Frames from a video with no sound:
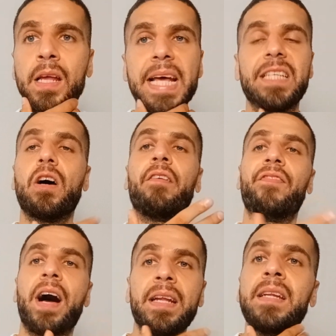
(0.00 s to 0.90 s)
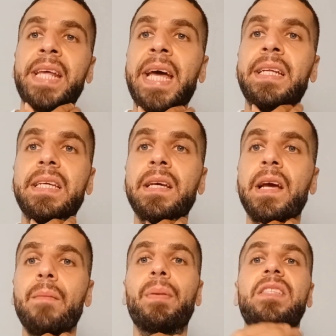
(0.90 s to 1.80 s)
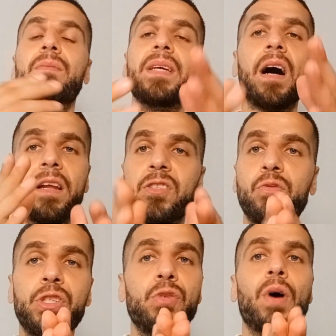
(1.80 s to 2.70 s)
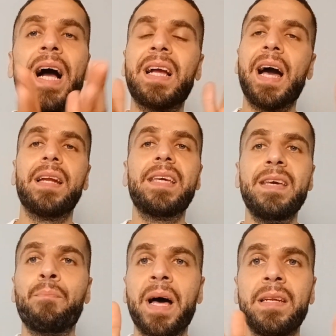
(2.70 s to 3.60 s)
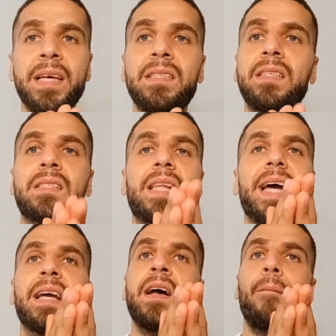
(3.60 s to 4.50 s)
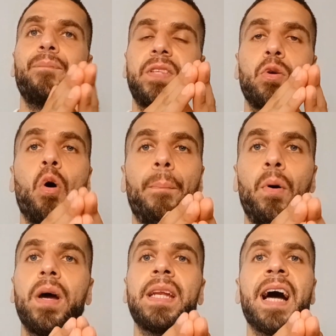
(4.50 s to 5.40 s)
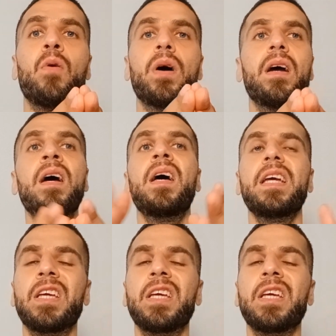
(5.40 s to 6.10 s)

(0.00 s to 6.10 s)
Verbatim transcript: That's all fine and dandy. But to be honest with you, I kind of keep my distance like to a point now where,